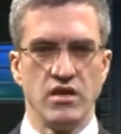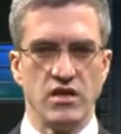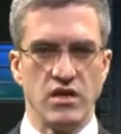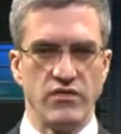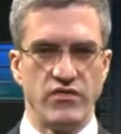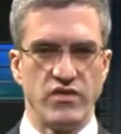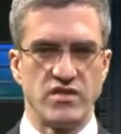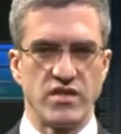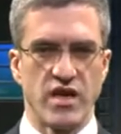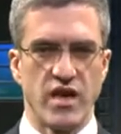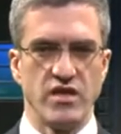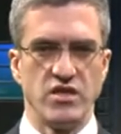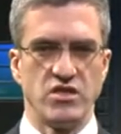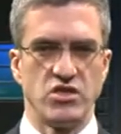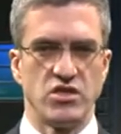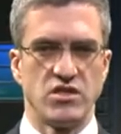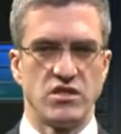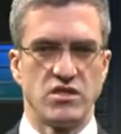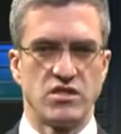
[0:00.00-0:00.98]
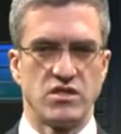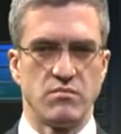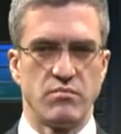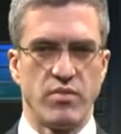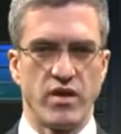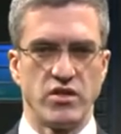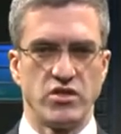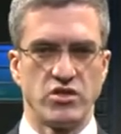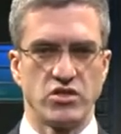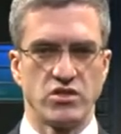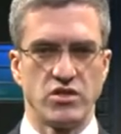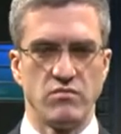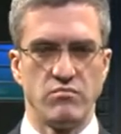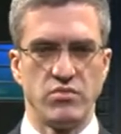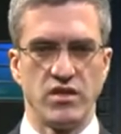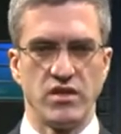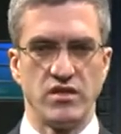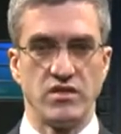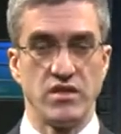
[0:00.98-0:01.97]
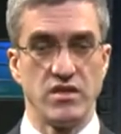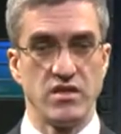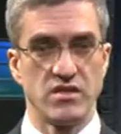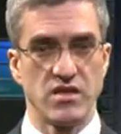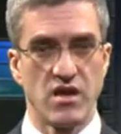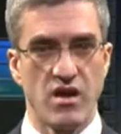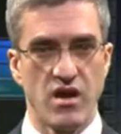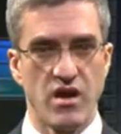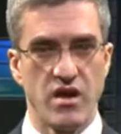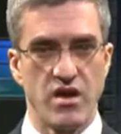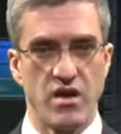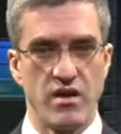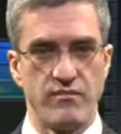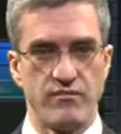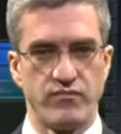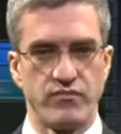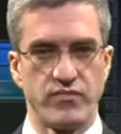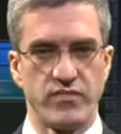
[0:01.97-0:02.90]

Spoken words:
if its energy dissipation ability is higher.